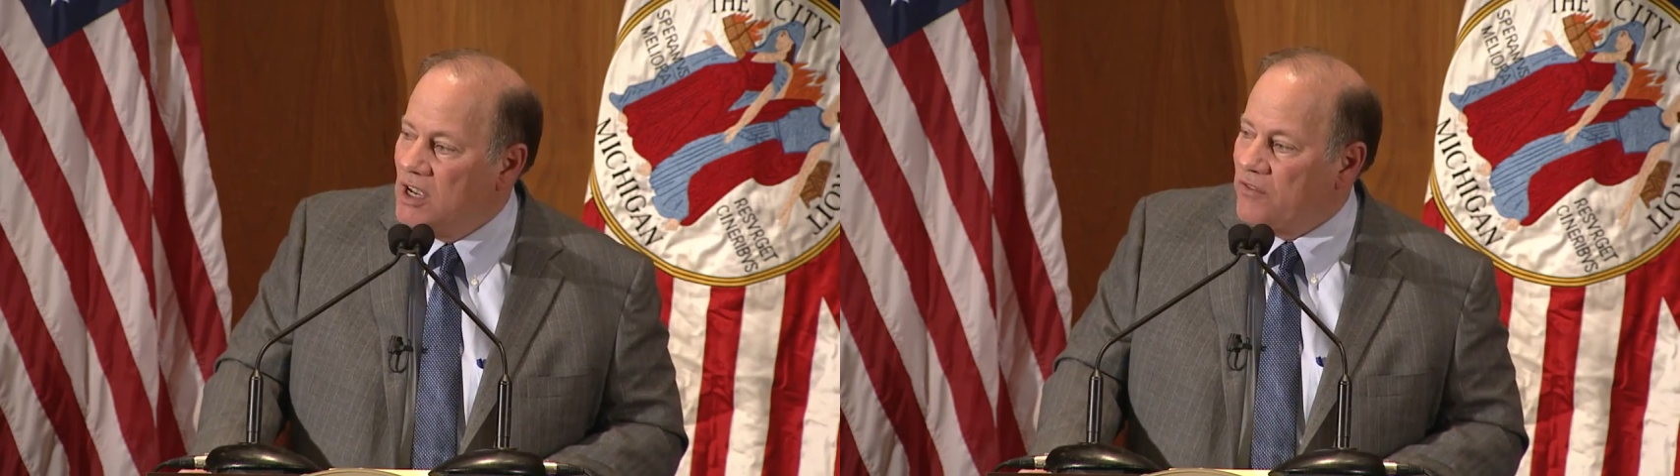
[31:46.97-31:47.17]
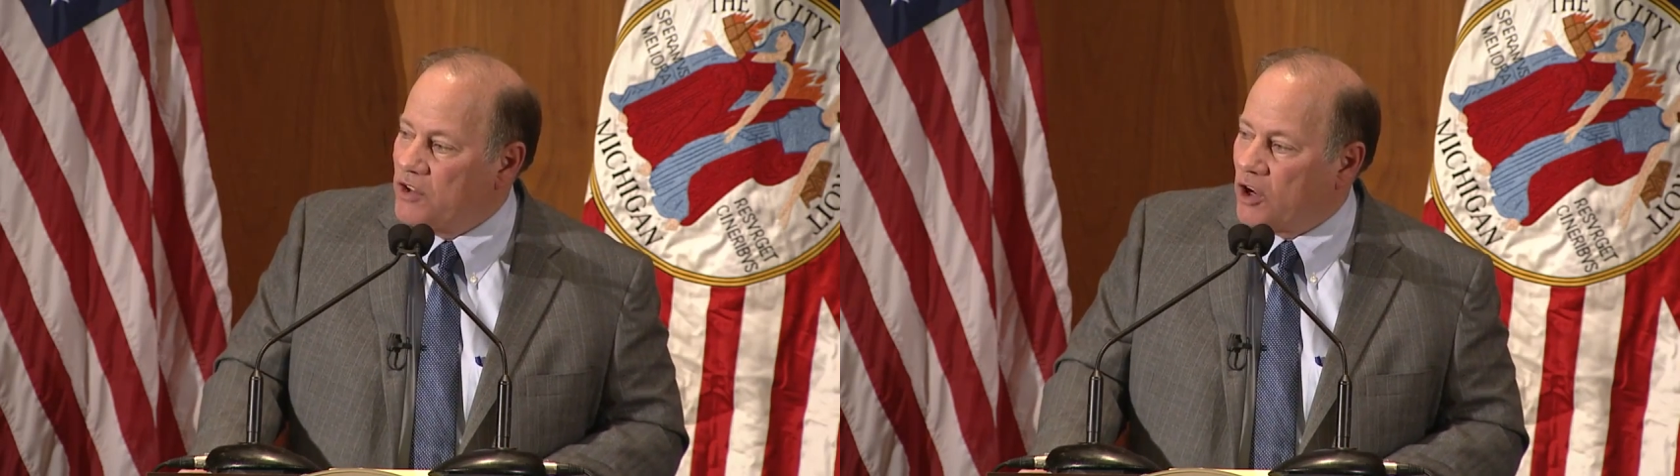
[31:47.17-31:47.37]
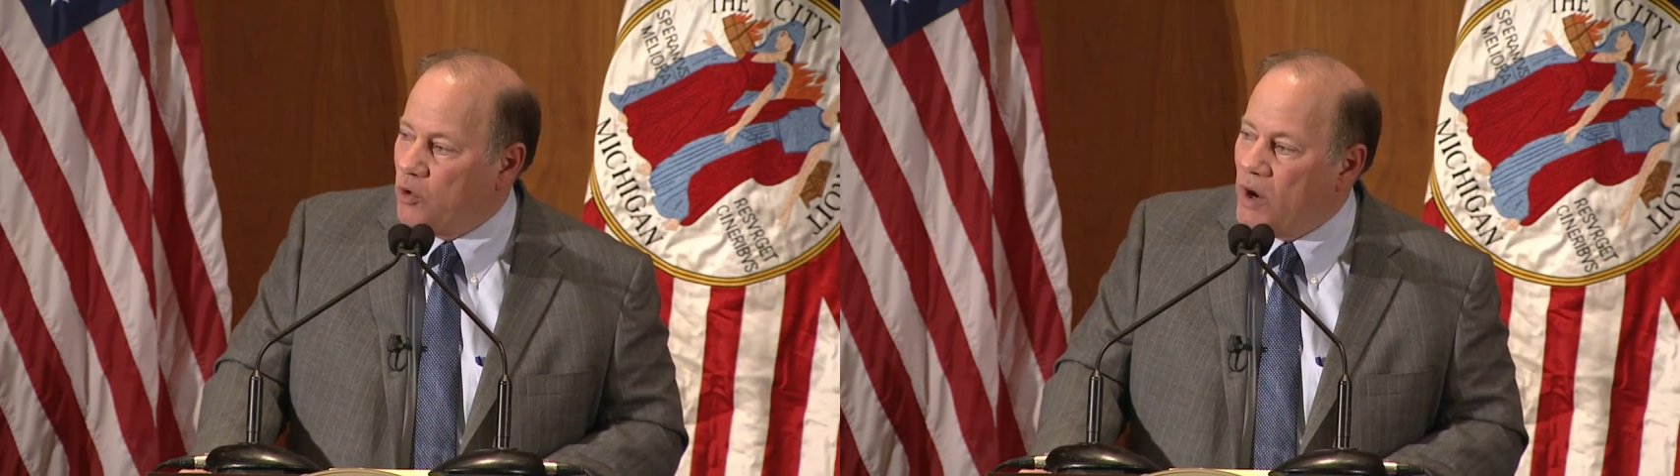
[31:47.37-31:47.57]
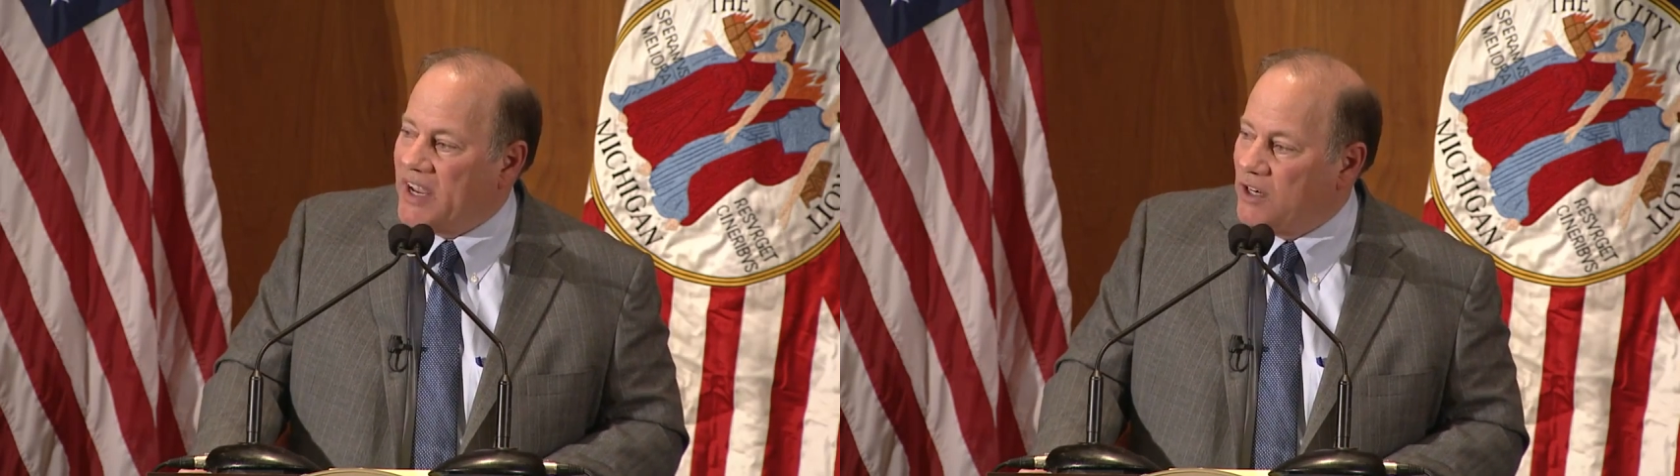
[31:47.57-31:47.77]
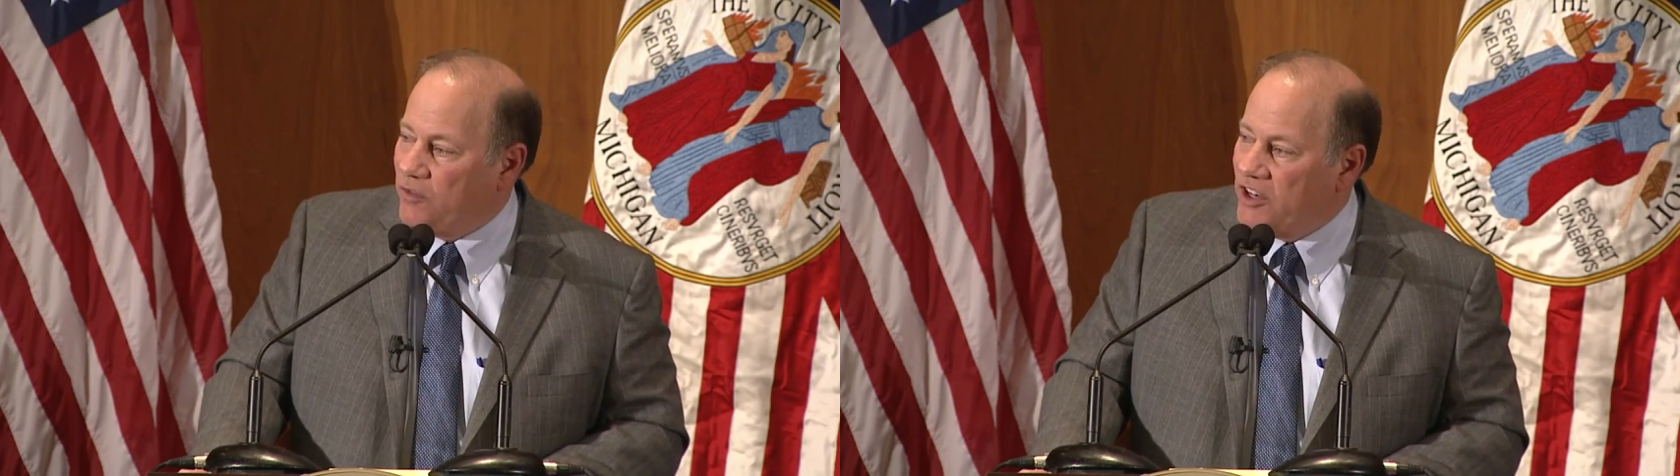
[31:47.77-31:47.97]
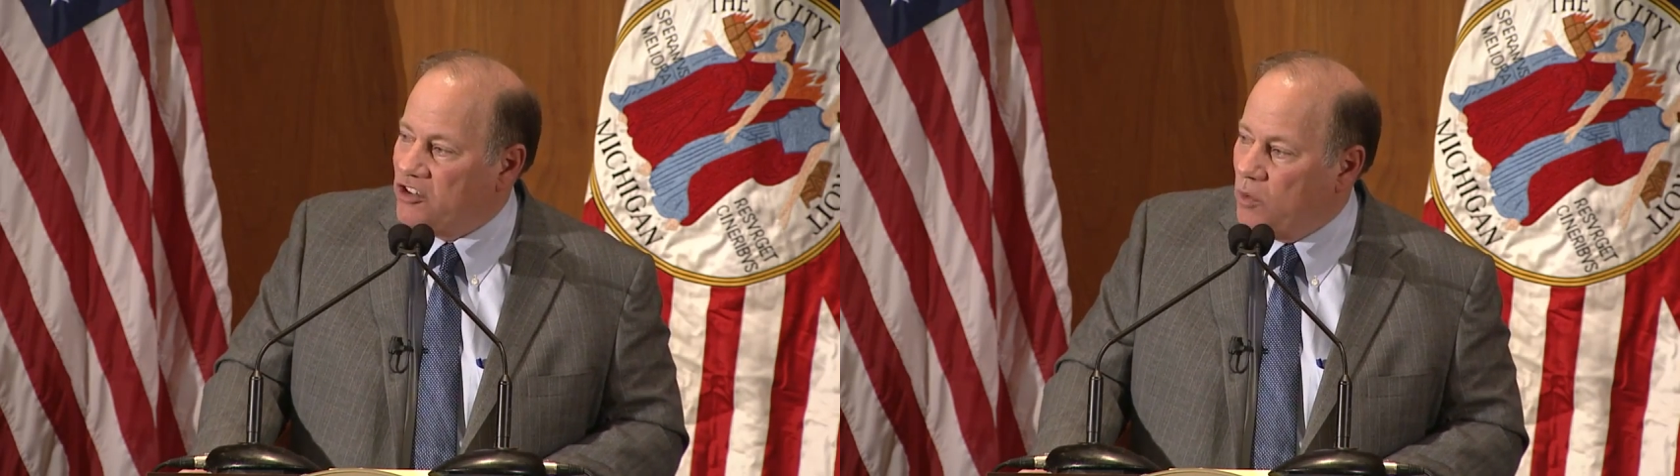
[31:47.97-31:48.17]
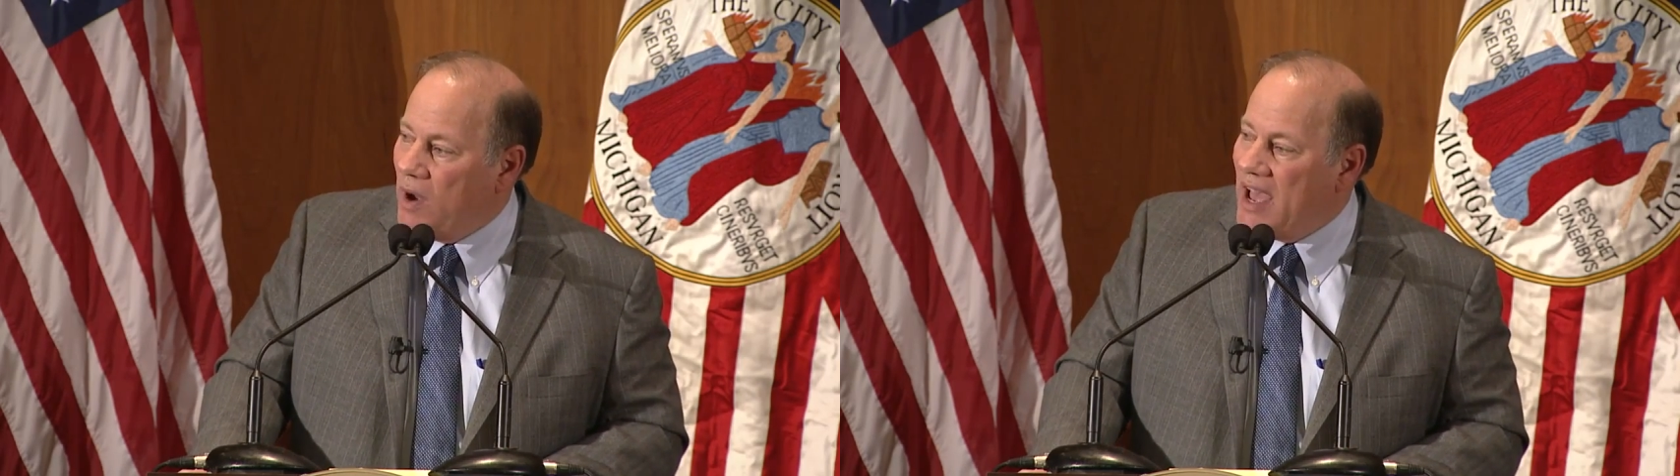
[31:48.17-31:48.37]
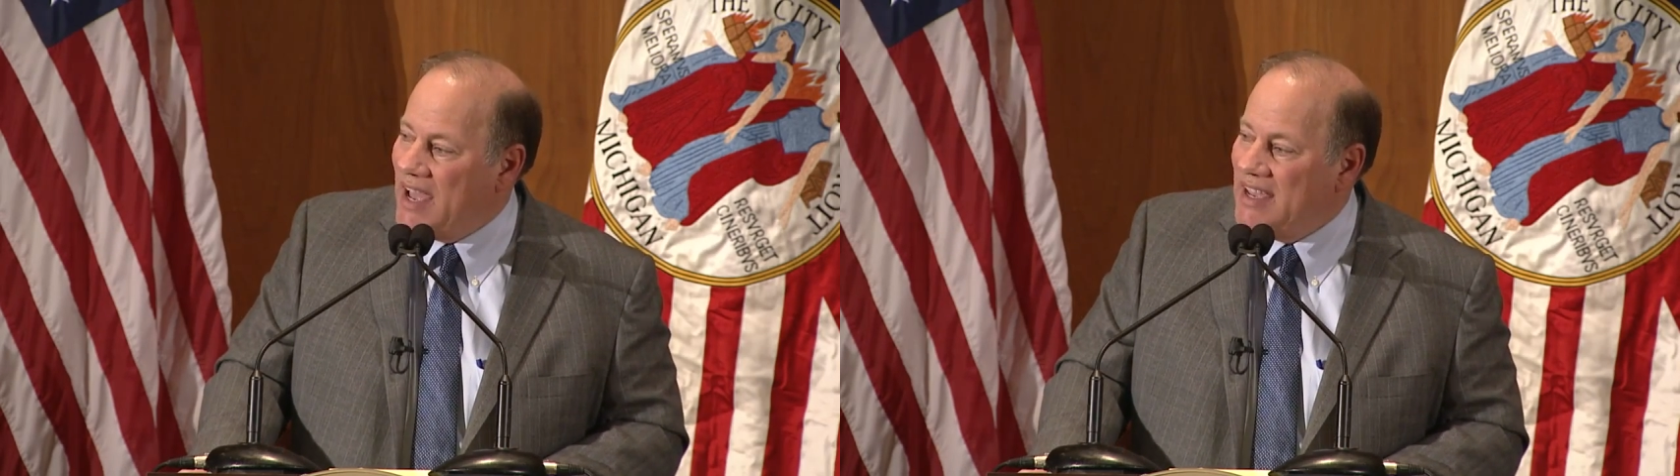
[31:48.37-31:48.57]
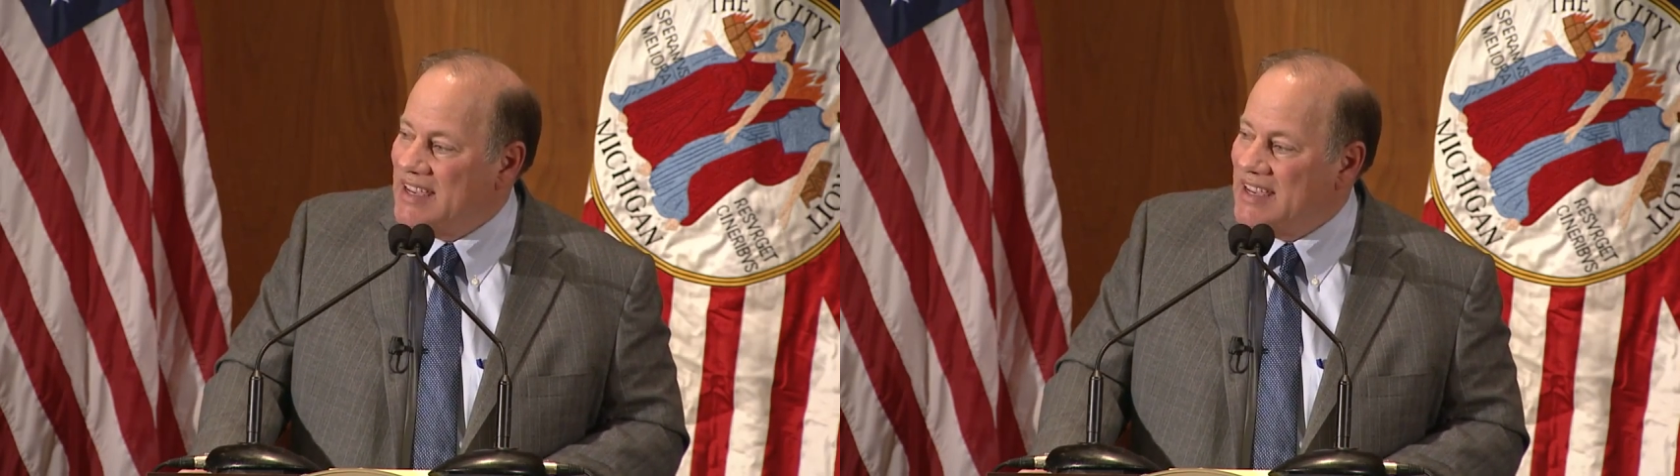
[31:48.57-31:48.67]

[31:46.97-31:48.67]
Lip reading: for the quick and efficient way